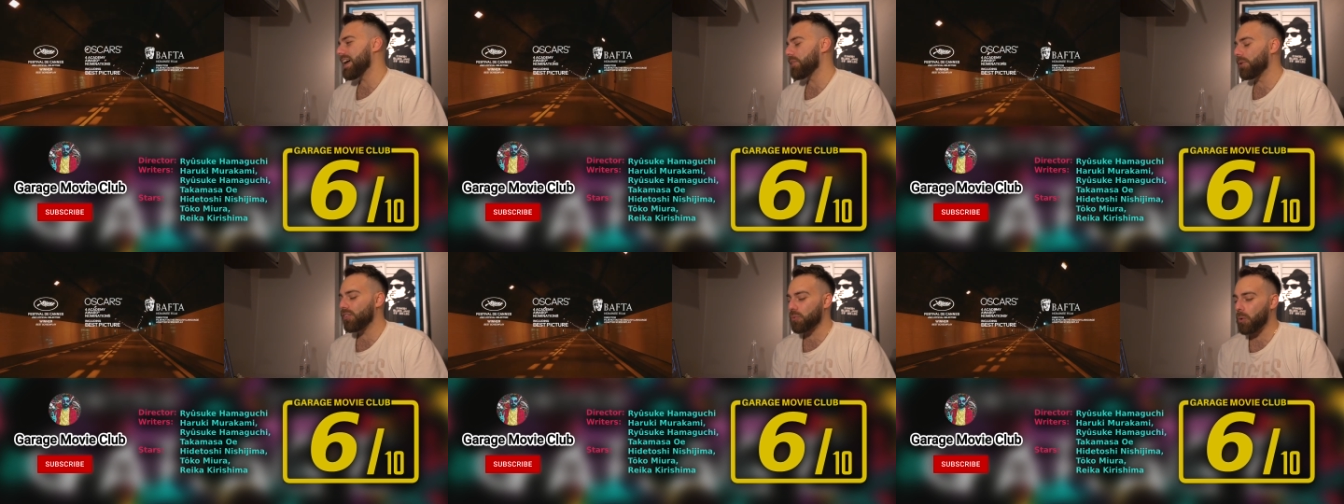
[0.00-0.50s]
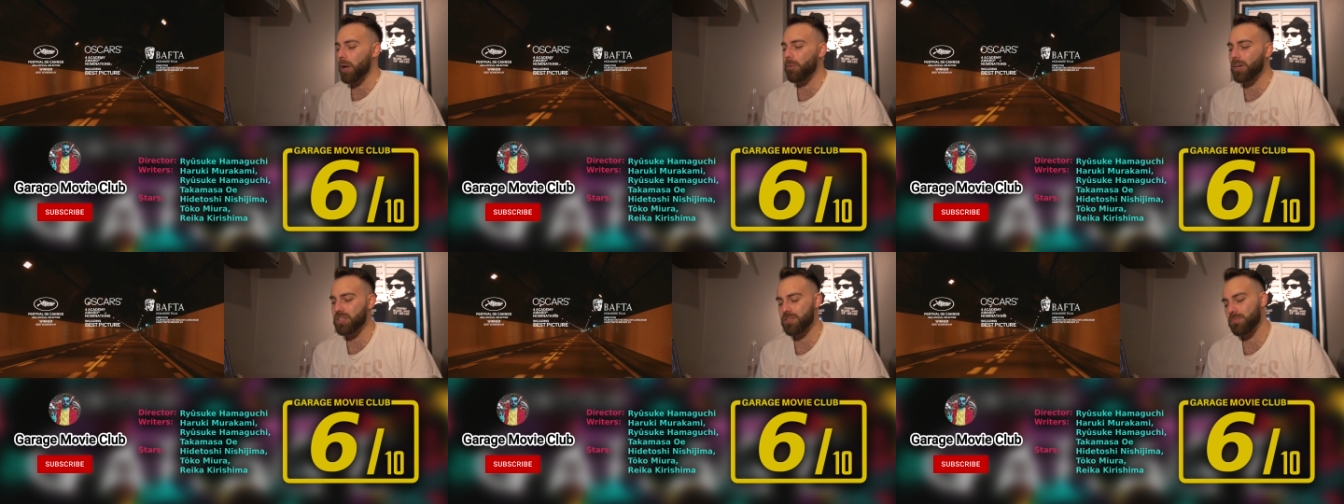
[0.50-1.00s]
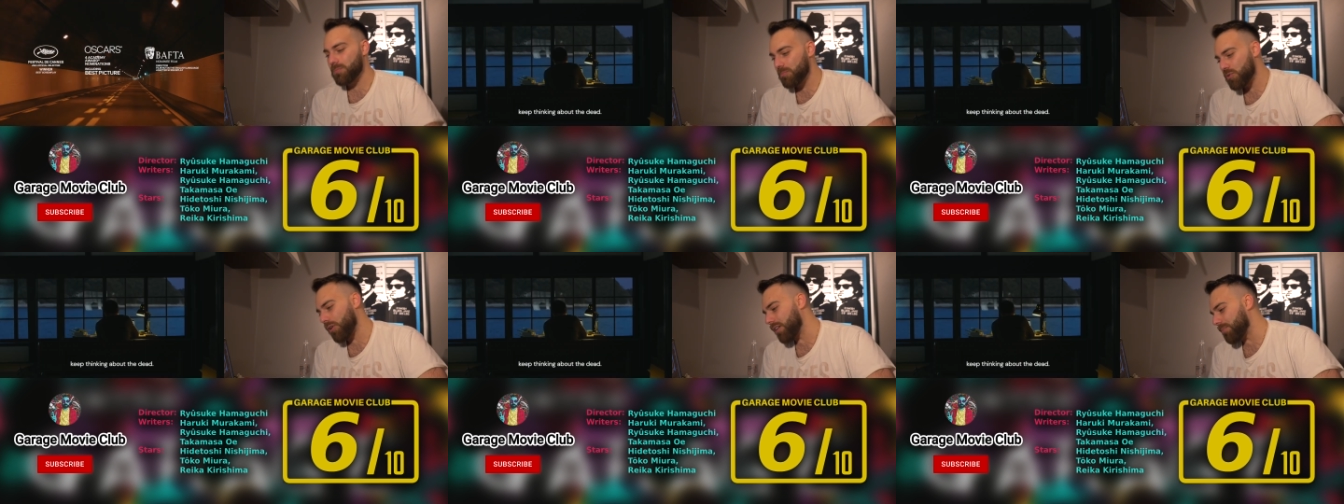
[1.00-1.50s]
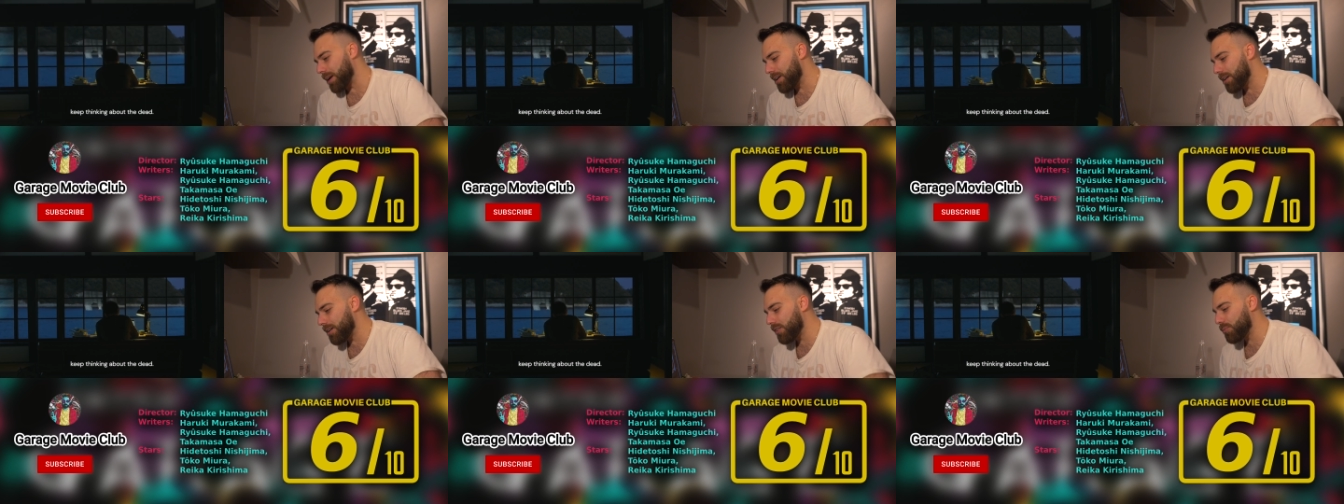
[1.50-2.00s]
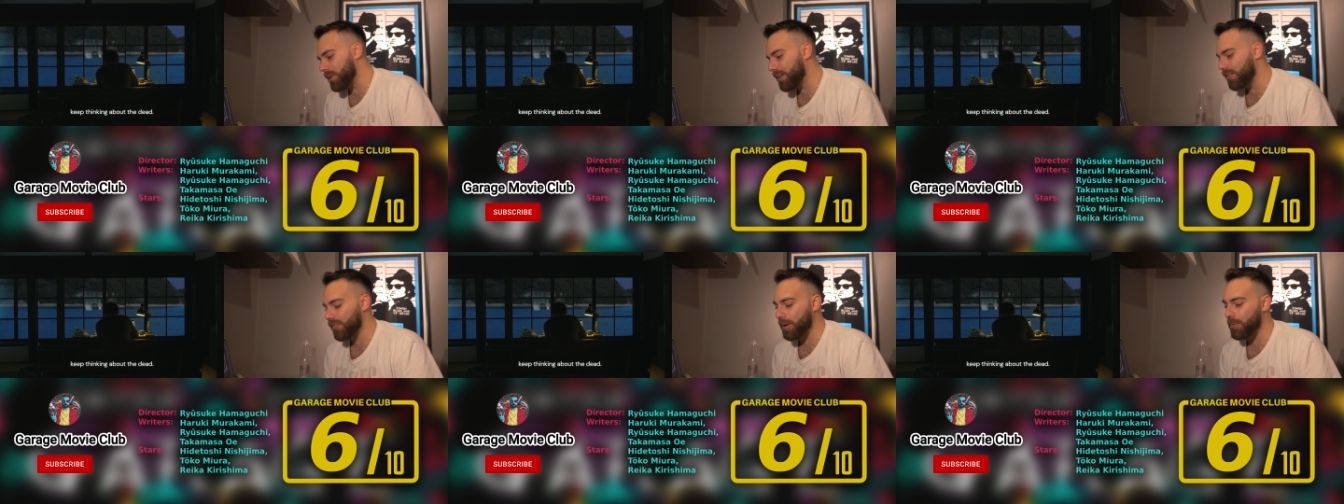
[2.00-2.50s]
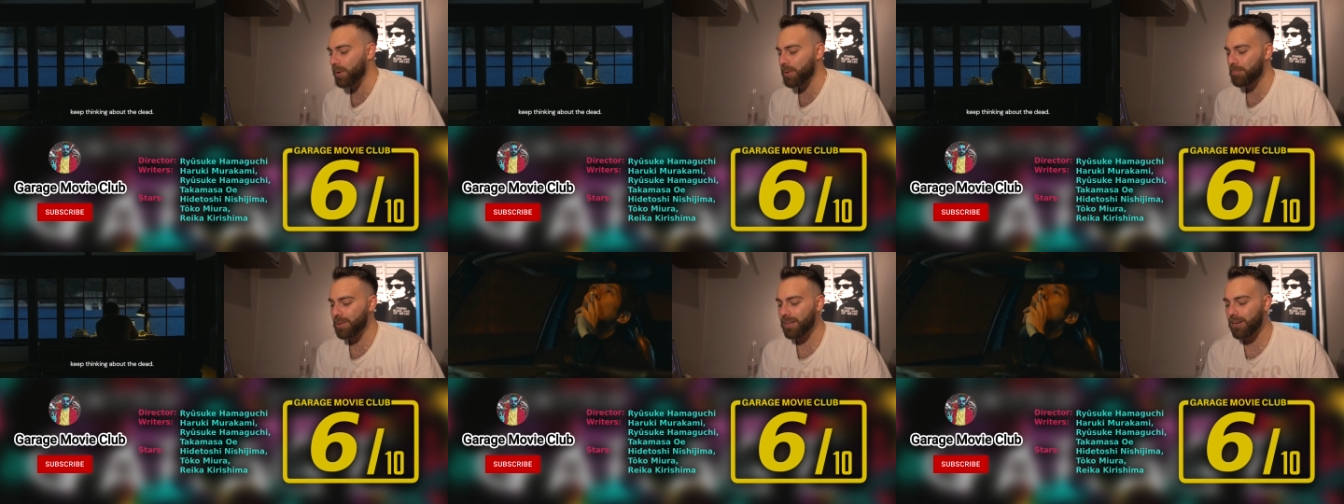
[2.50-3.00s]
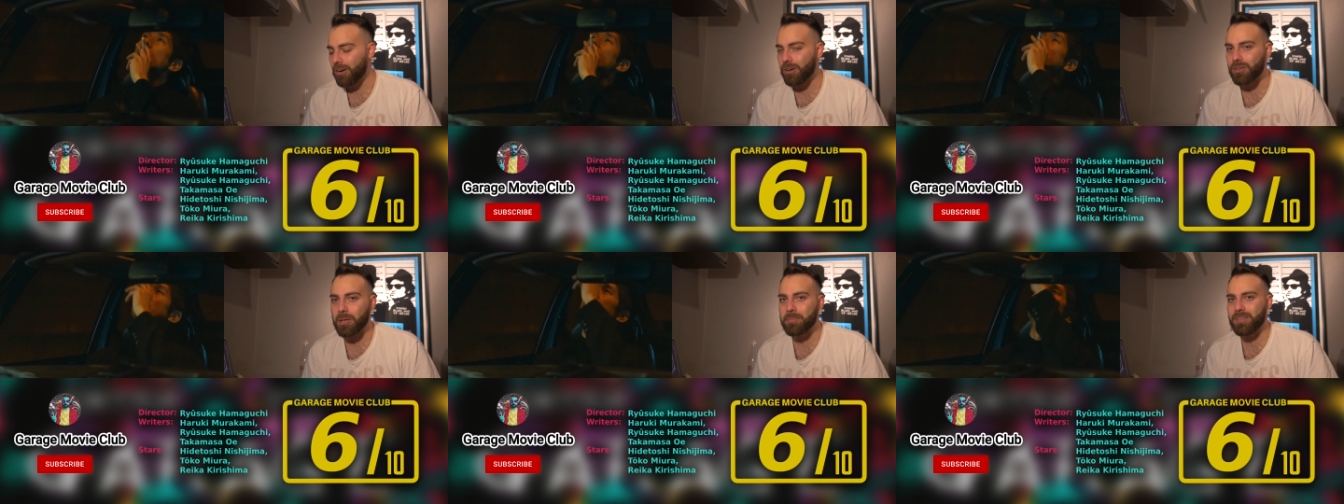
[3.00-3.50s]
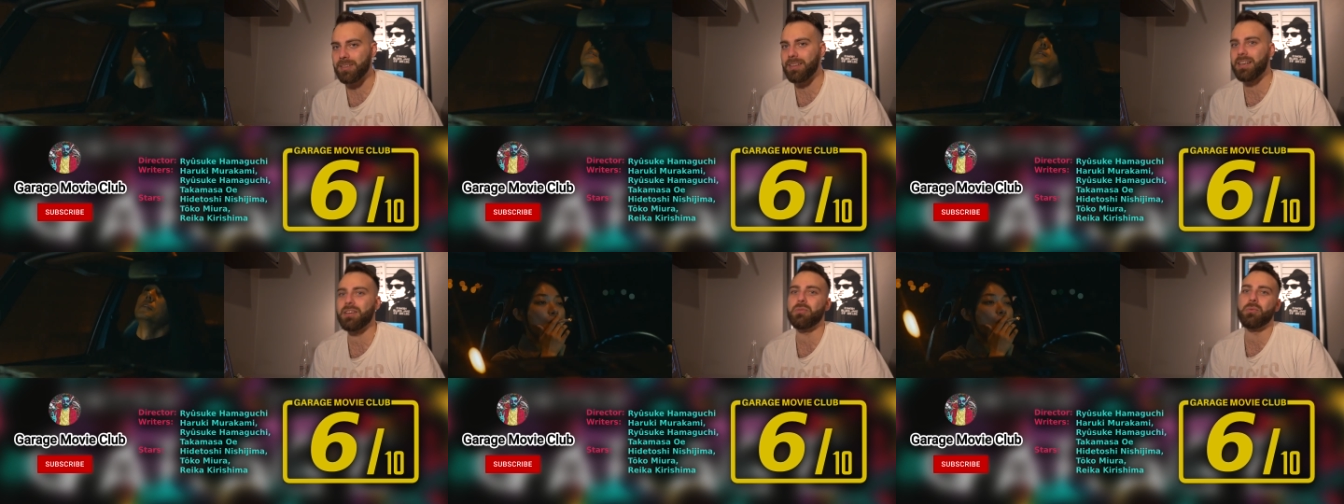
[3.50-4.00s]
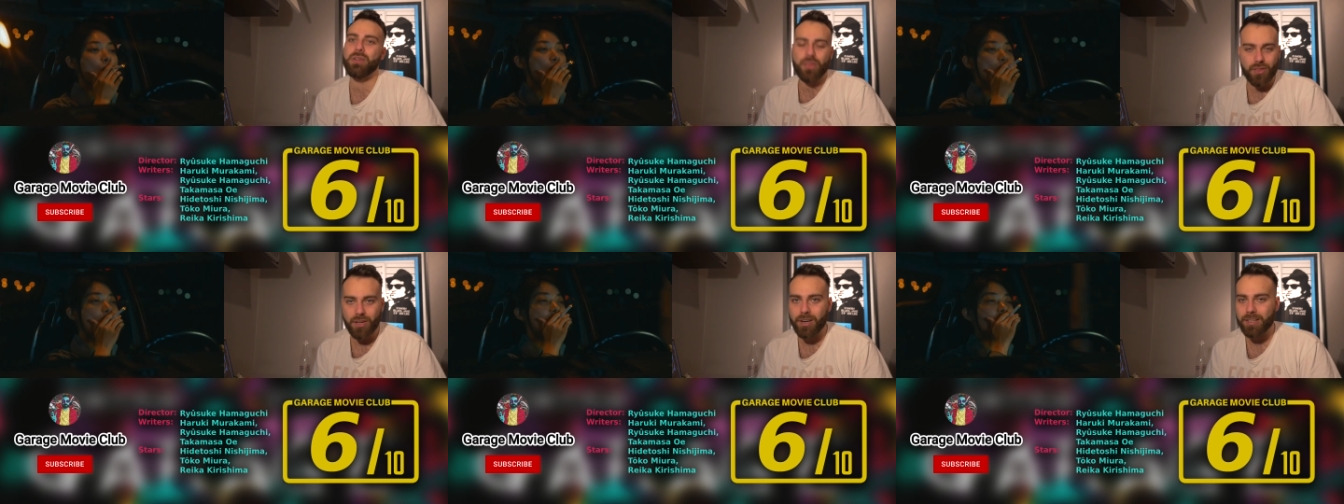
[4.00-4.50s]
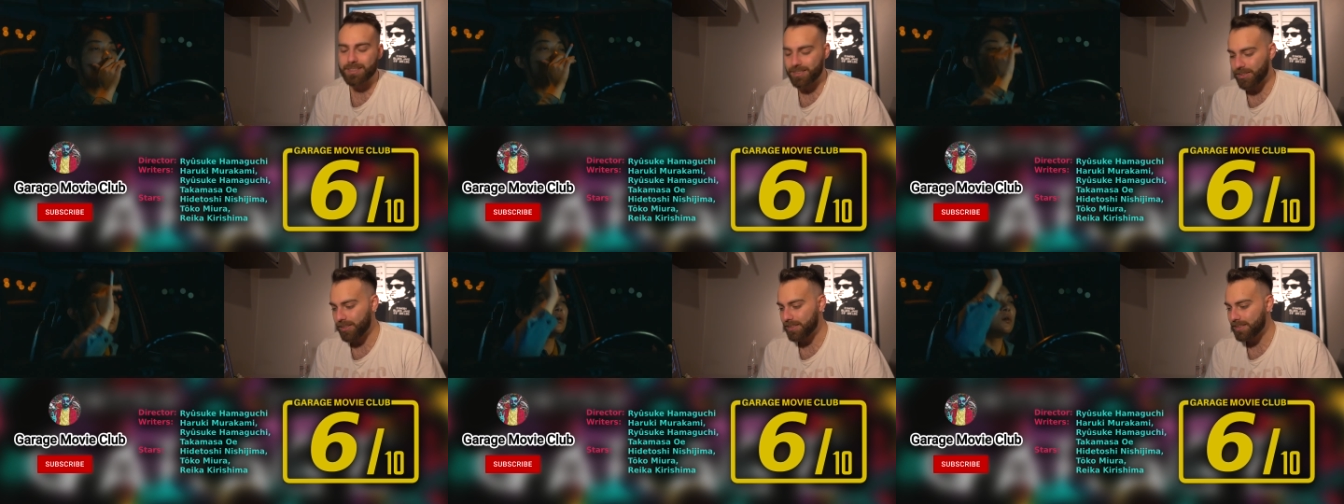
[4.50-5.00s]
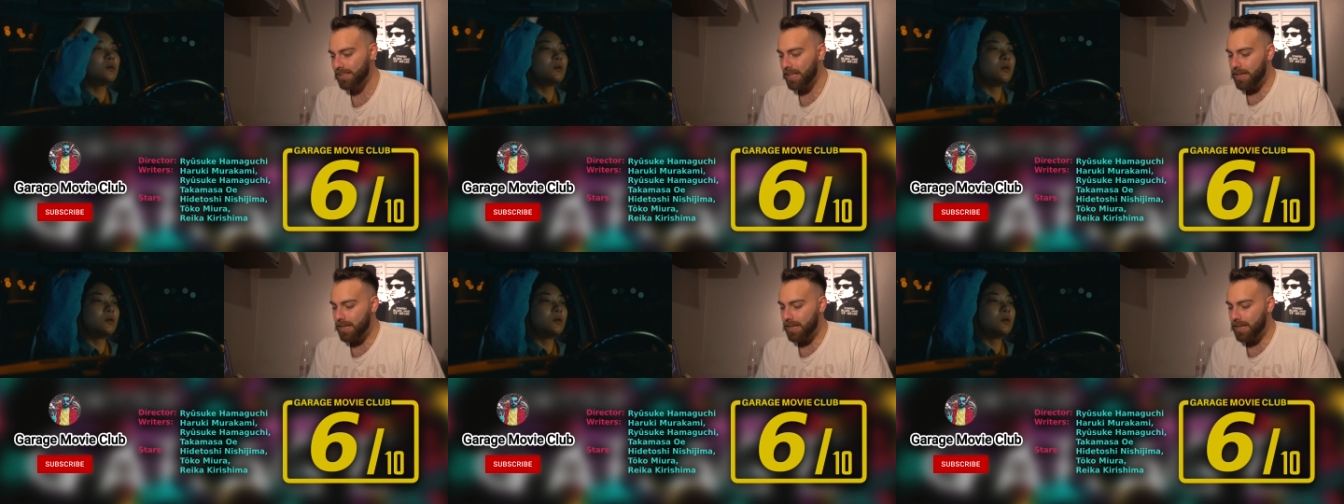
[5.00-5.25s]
And the reason why I watched Drive My Car is because I want to be all up to date with the Oscars.